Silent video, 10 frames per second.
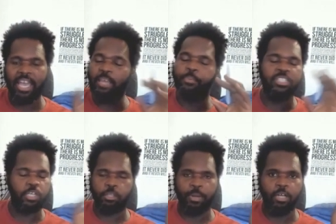any
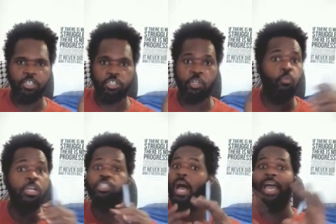particular politician,
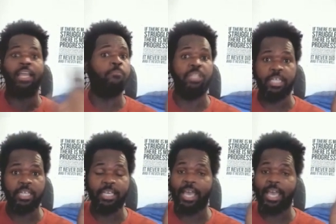which I completely